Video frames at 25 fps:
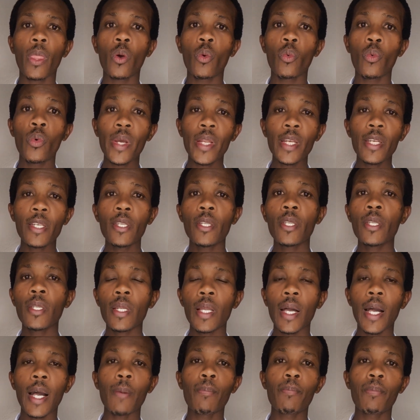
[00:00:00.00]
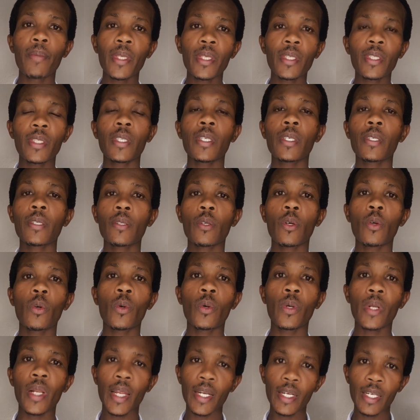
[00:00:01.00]
When a business
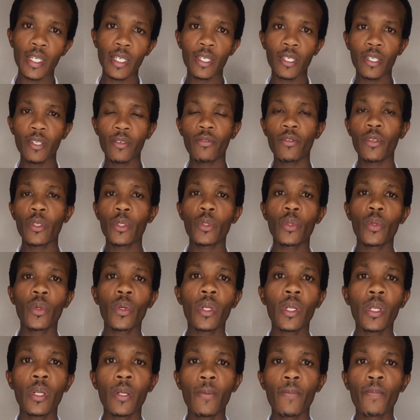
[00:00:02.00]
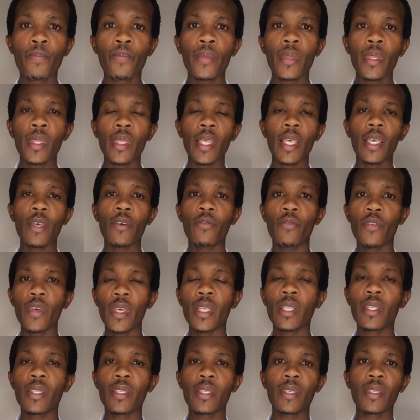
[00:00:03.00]
or an individual
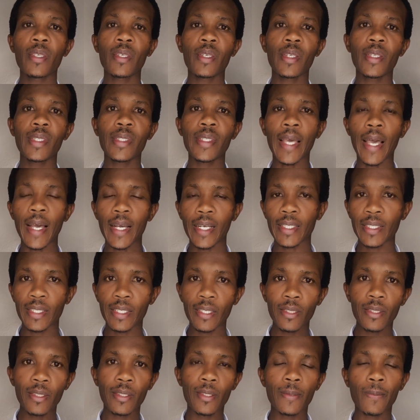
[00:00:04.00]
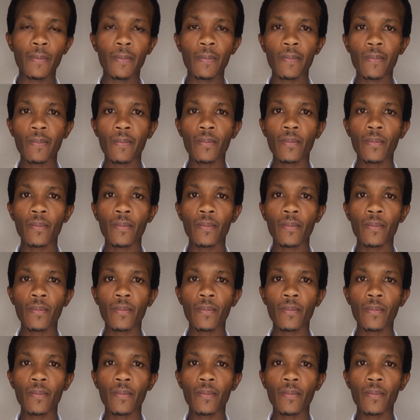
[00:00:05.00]
evades taxes,